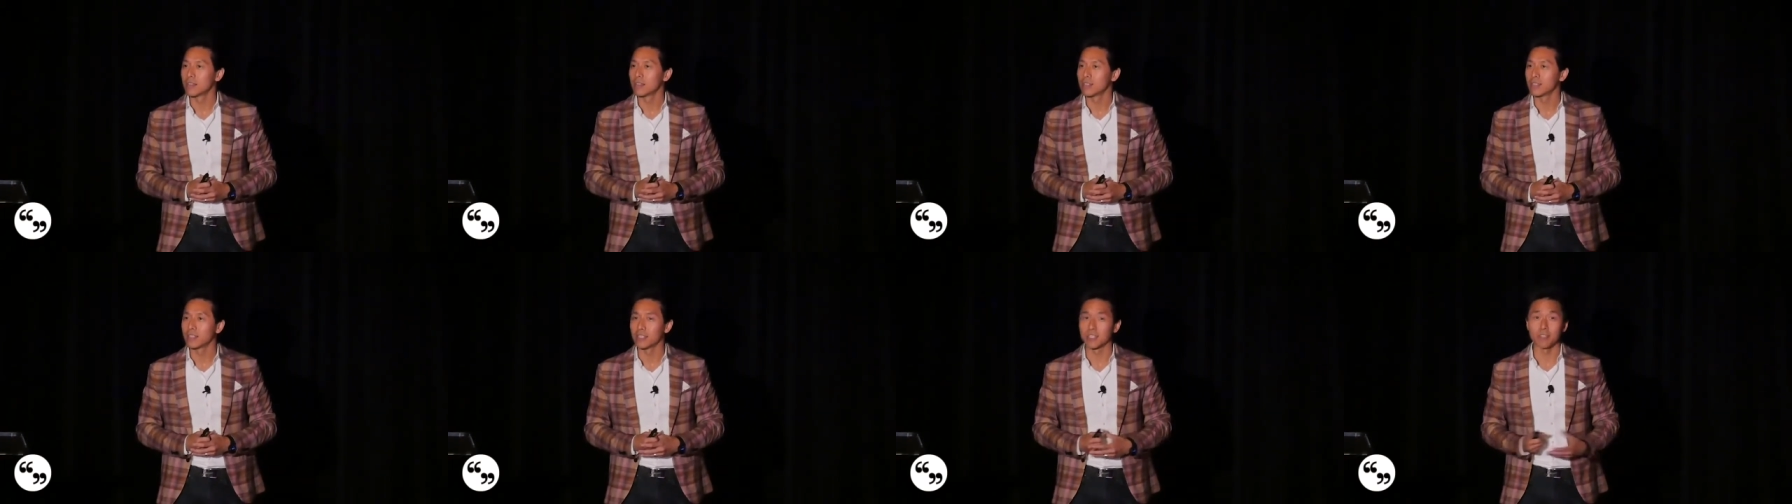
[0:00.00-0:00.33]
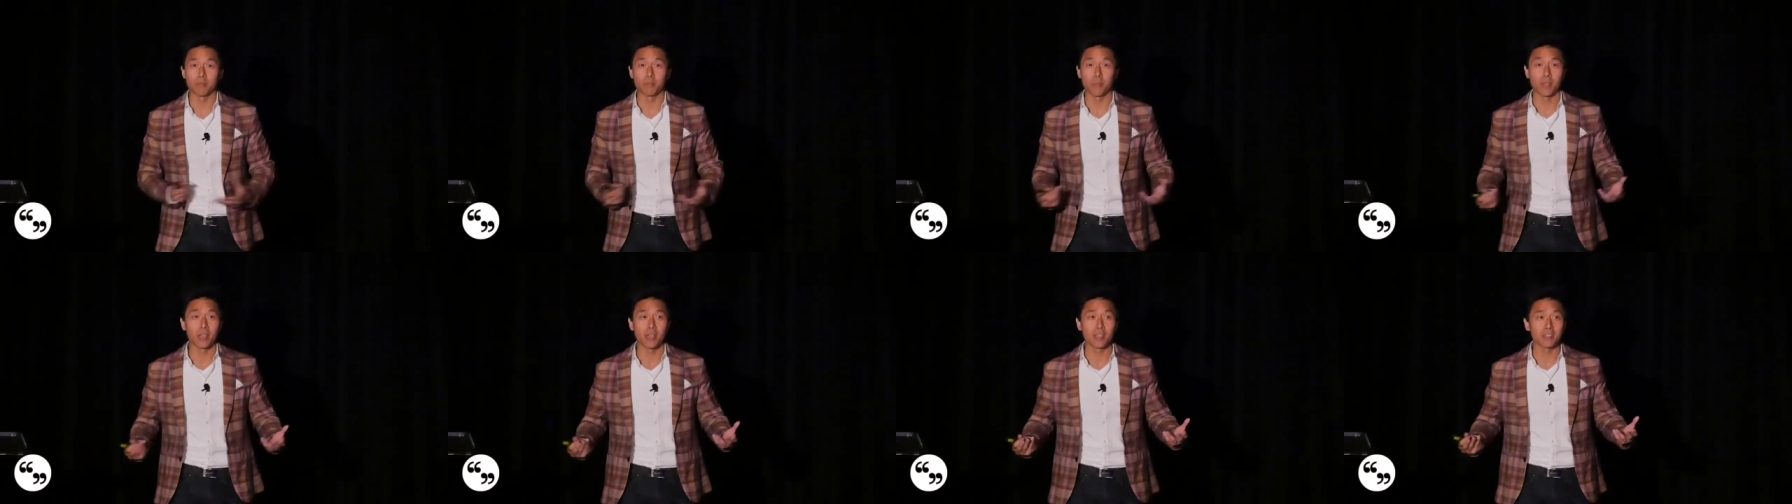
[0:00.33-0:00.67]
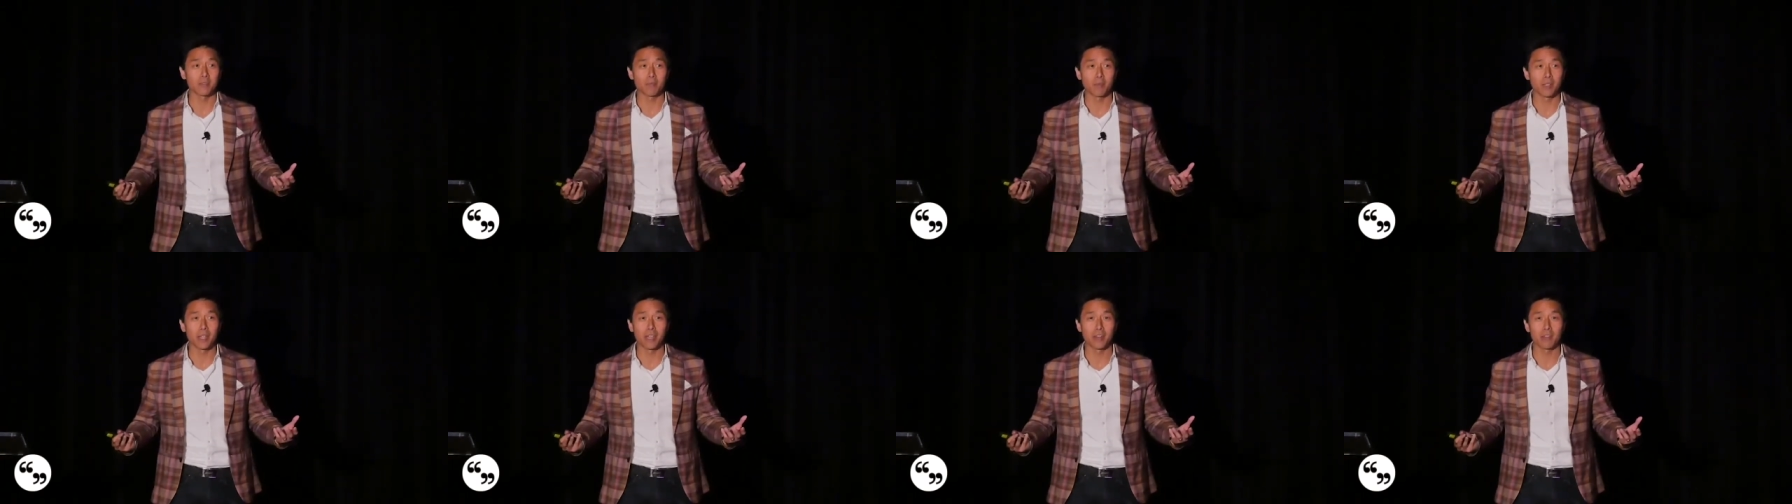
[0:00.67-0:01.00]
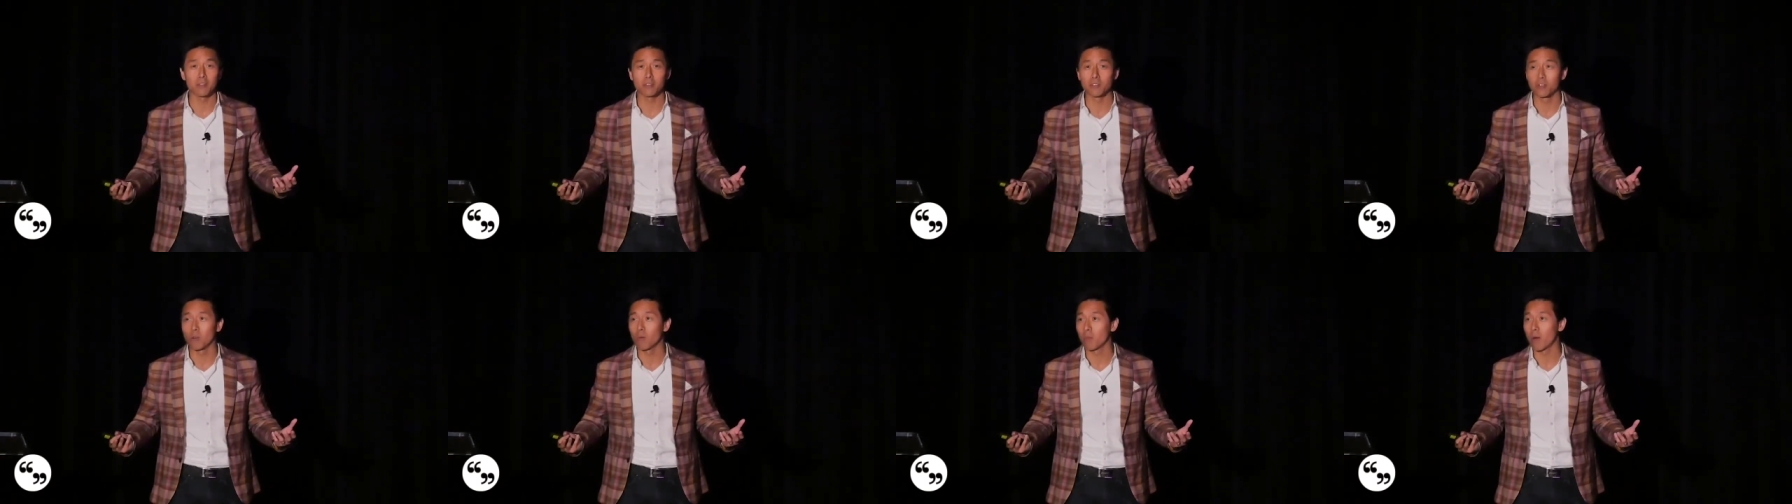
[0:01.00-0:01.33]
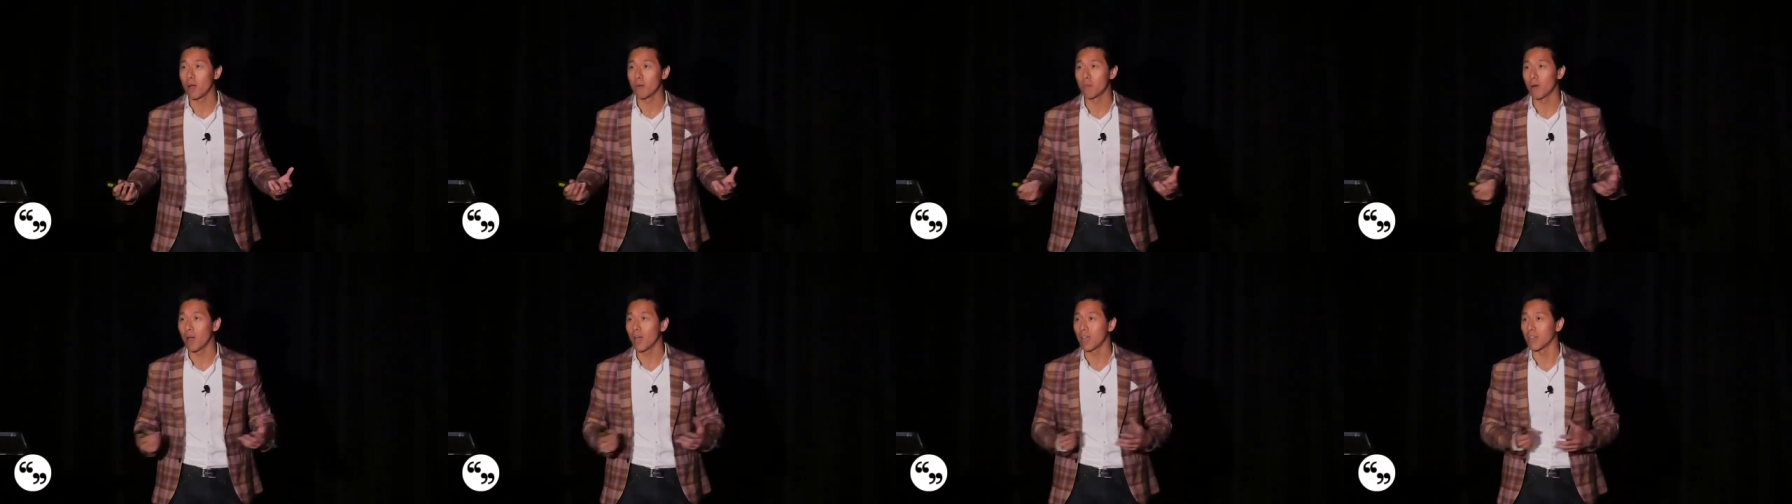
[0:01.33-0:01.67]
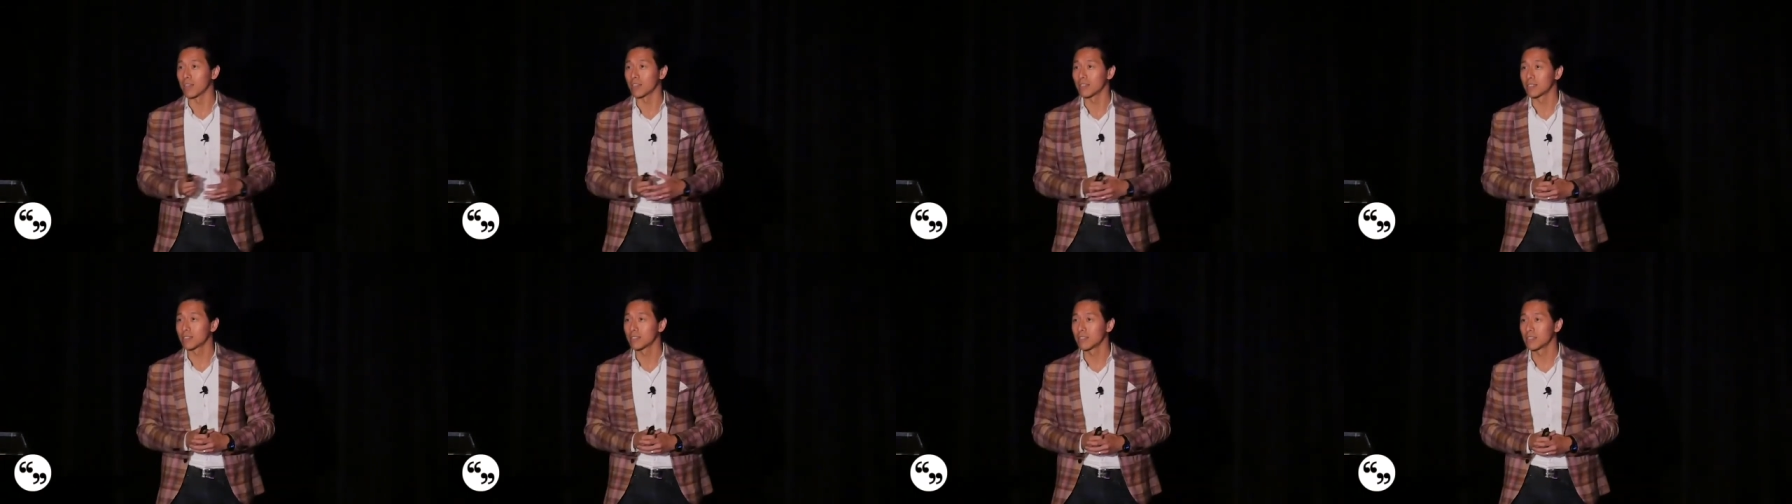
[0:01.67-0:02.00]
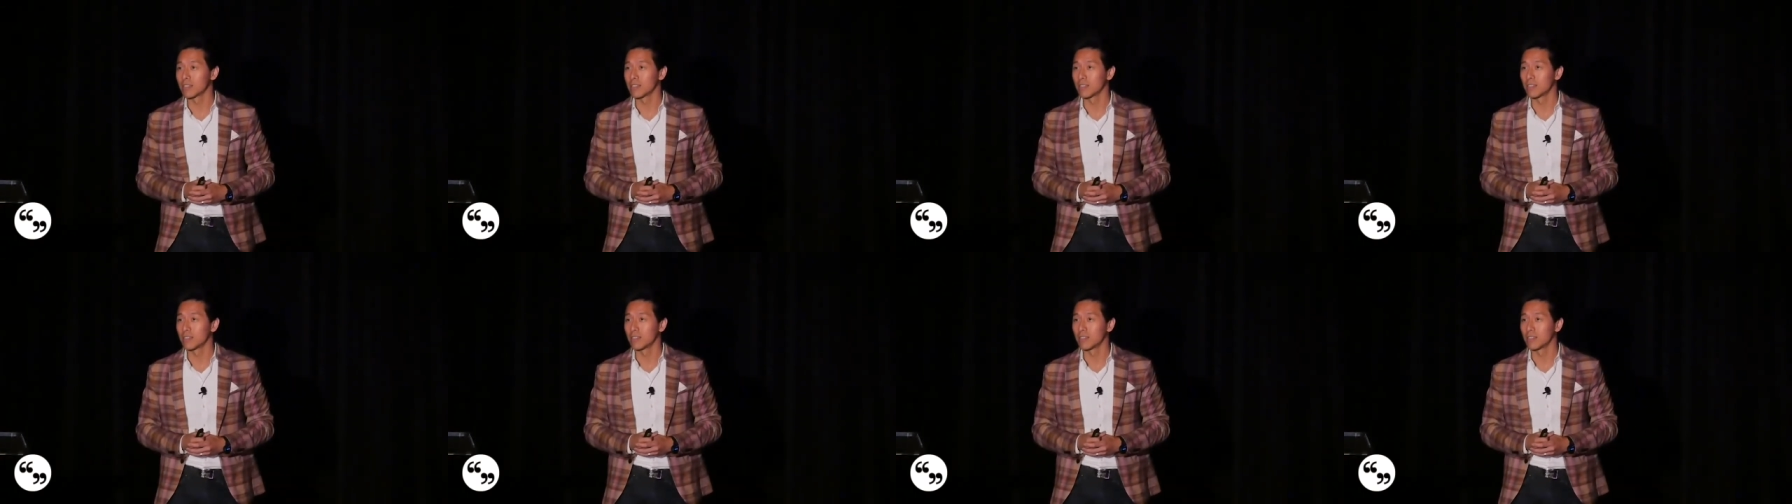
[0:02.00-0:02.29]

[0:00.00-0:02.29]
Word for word: He says, because millennials don't buy bikes.